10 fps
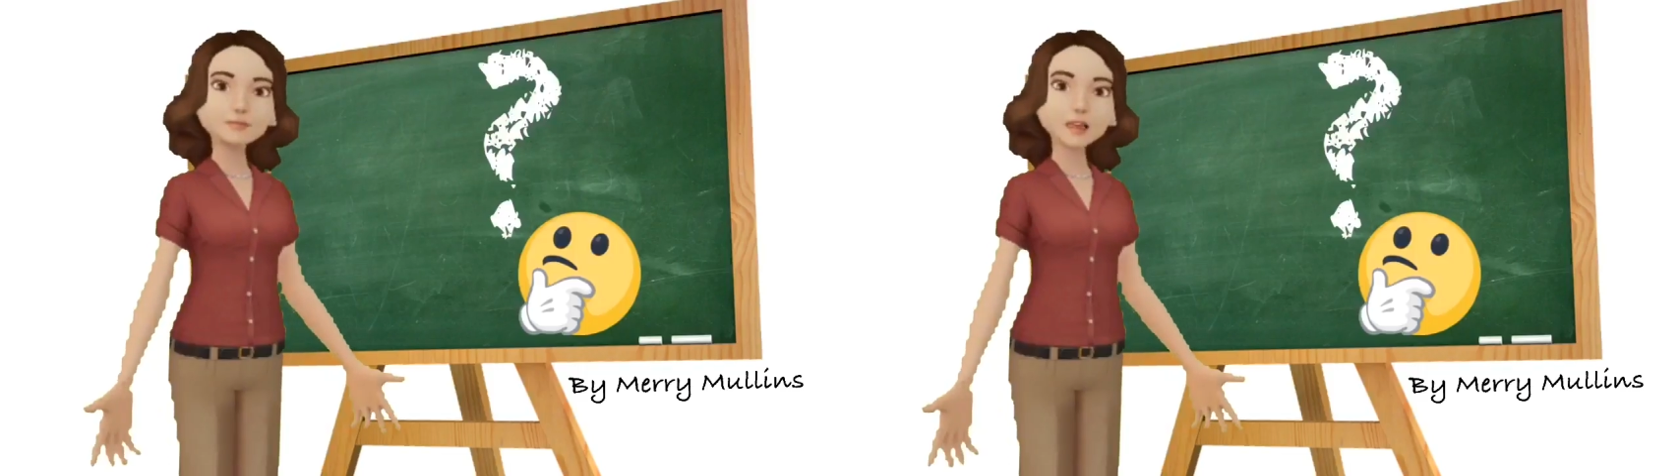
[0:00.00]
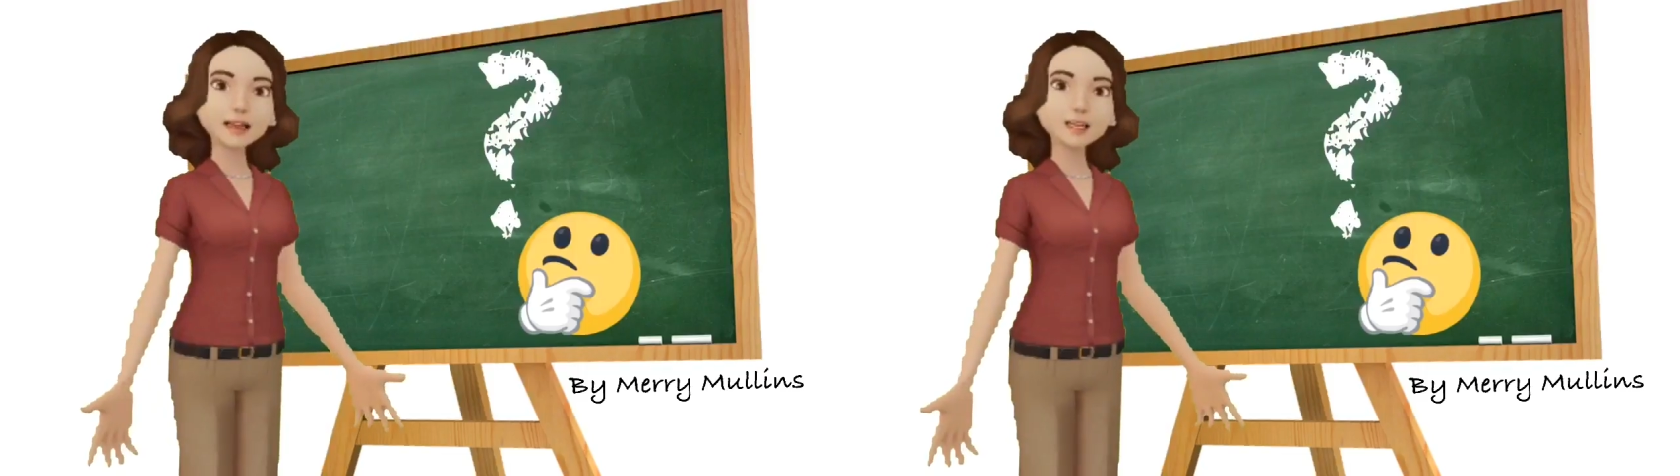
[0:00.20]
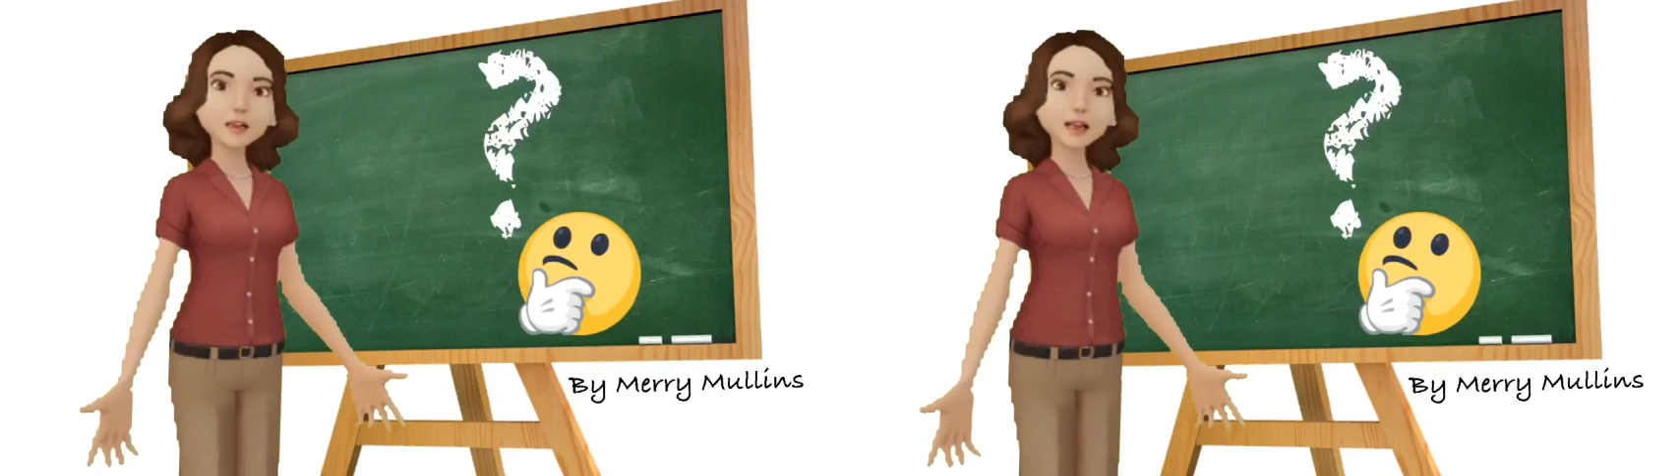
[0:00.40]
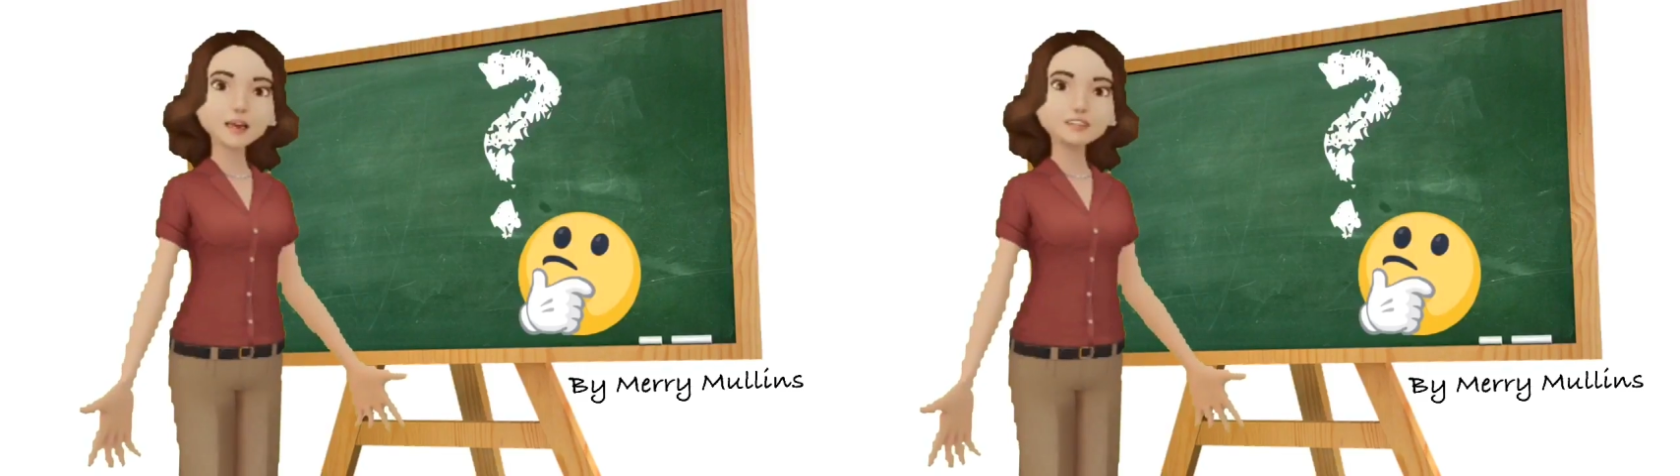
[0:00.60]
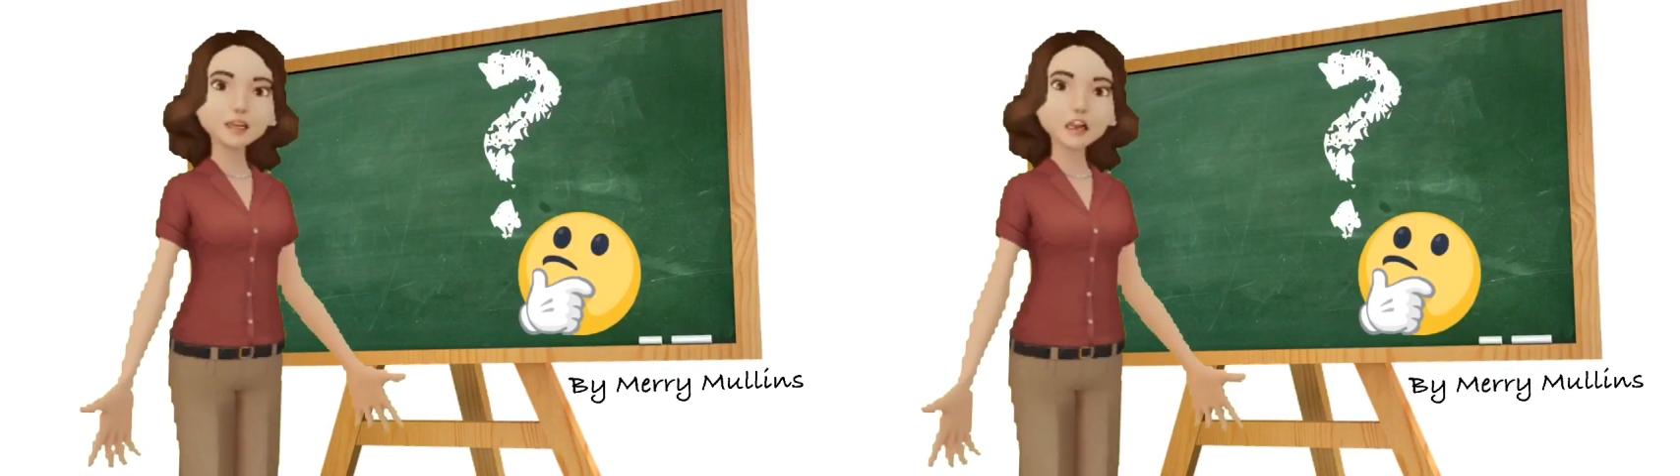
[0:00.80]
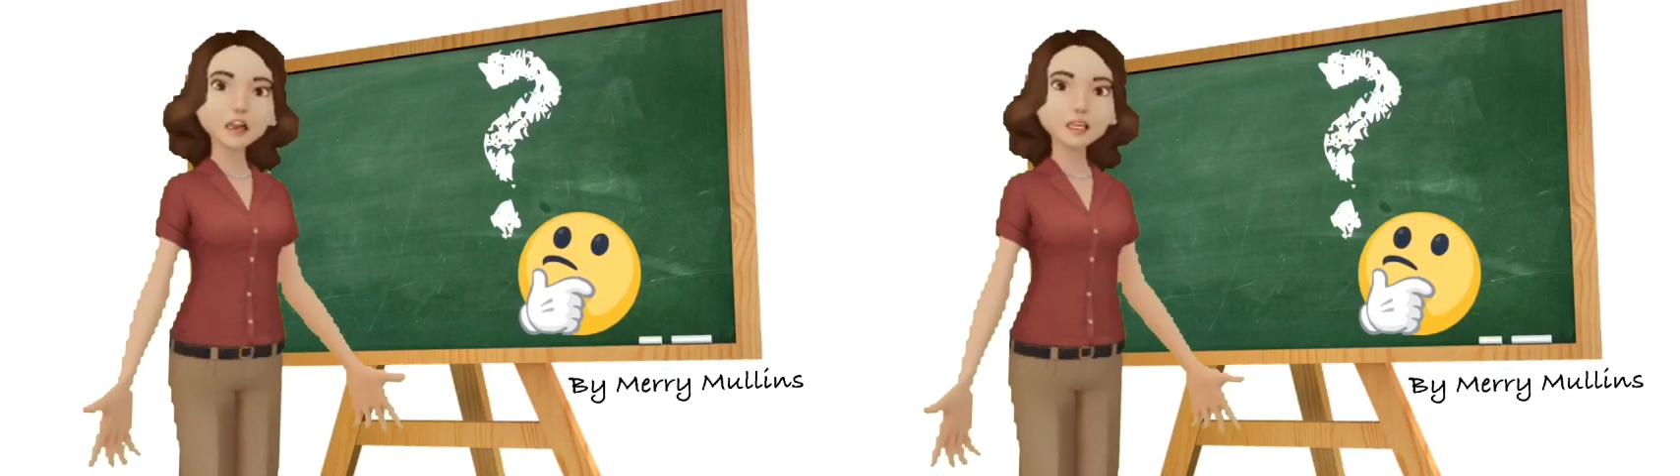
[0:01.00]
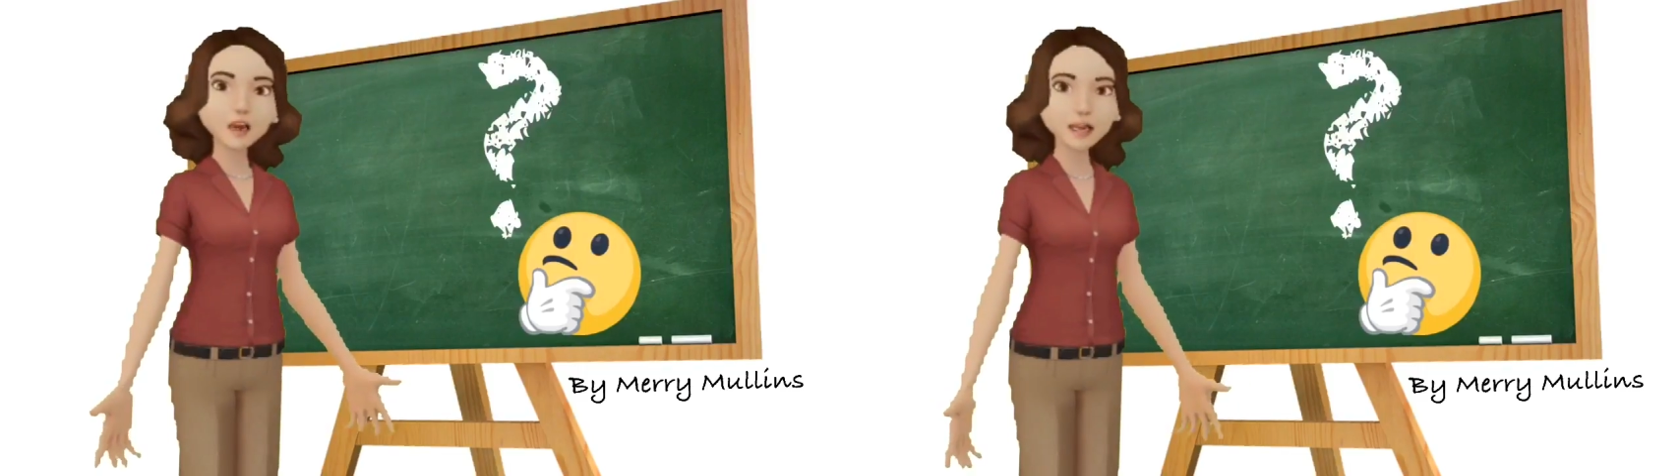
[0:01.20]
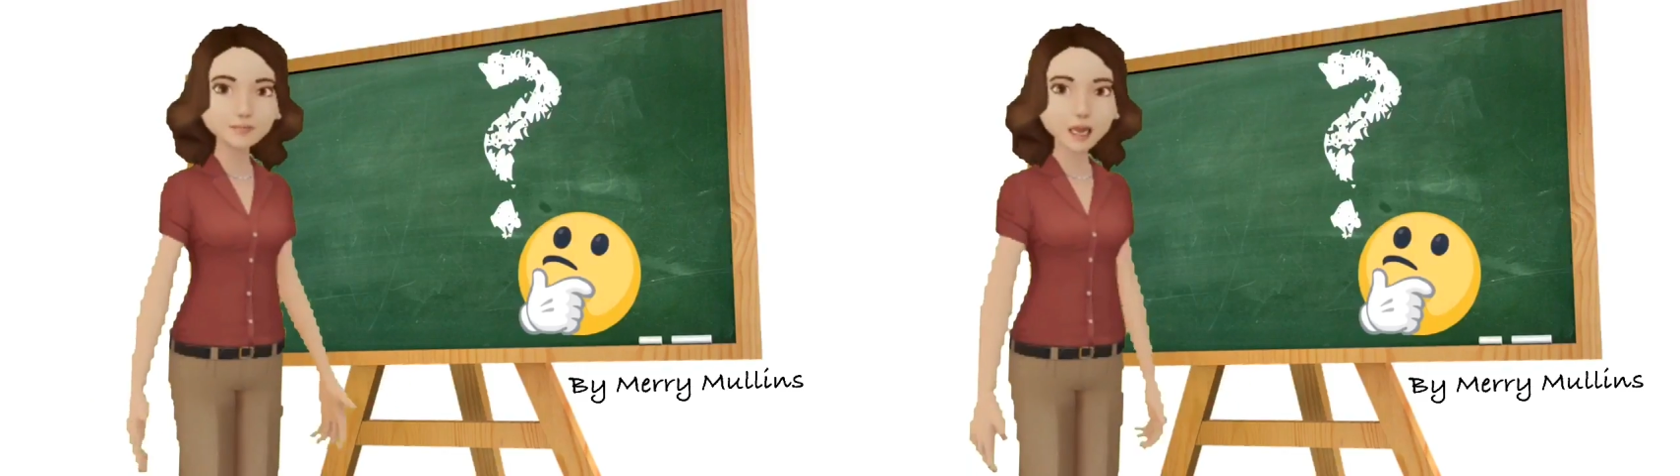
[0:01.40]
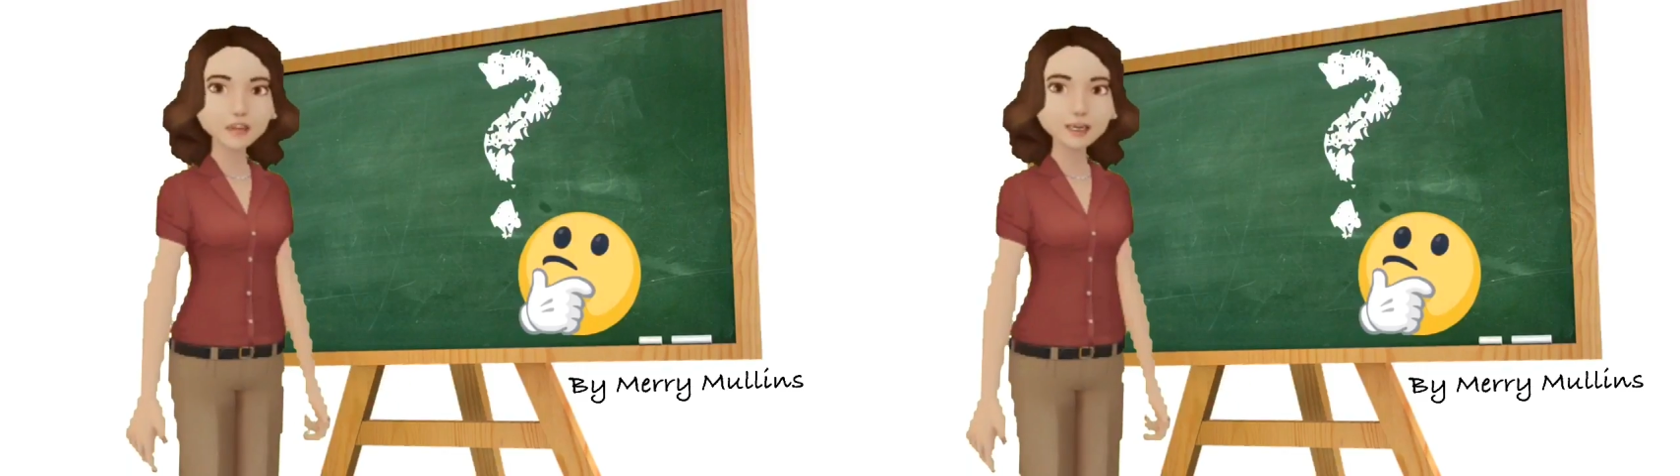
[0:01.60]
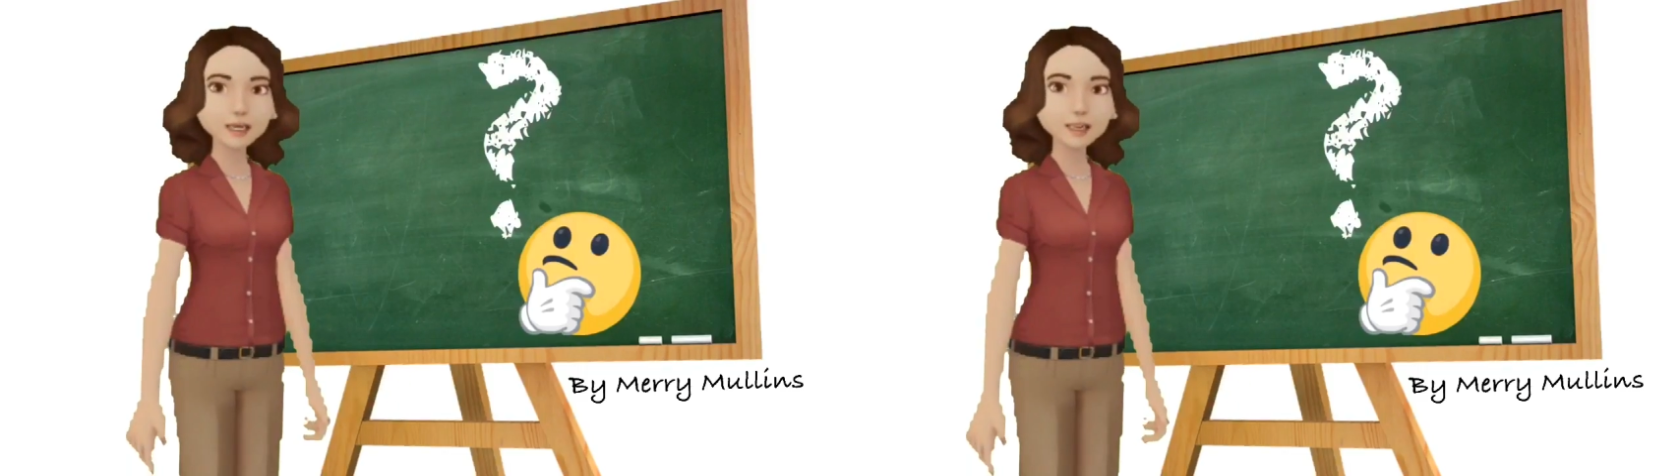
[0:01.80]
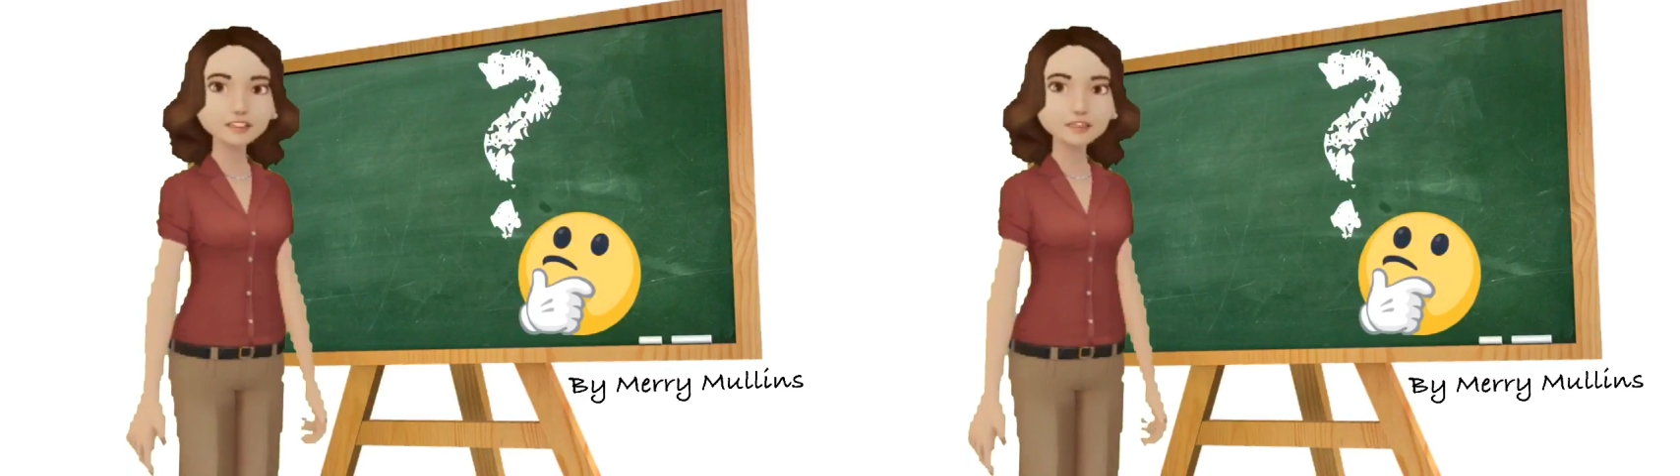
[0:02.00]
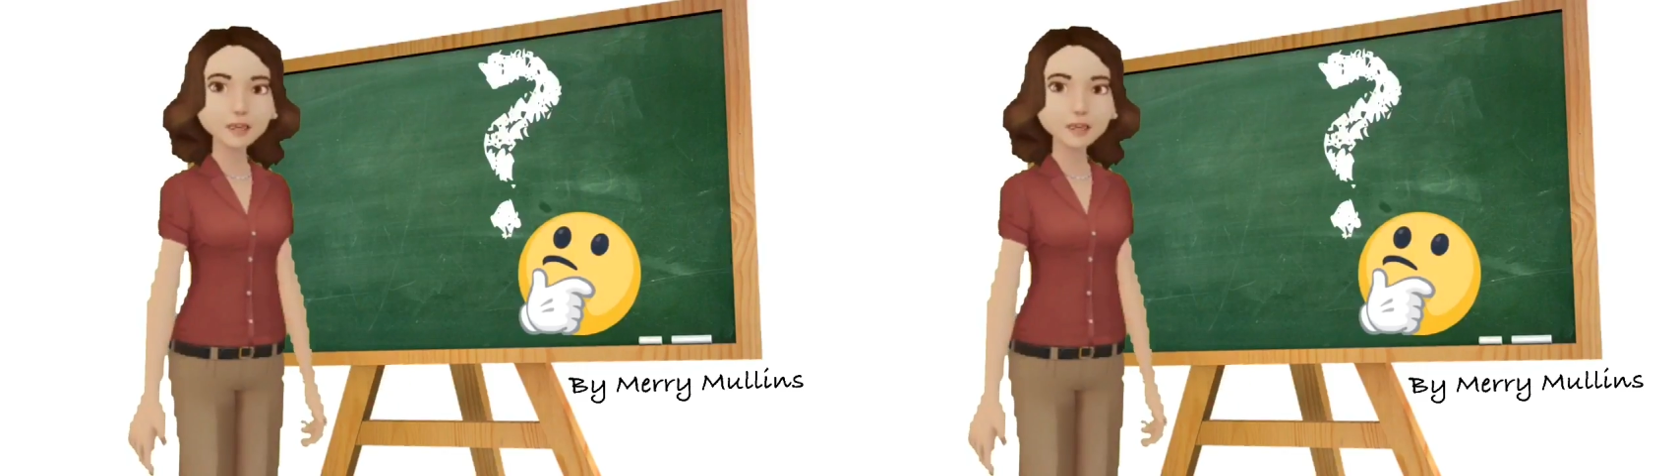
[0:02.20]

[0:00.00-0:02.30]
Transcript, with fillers: You don't need a trowel and a brush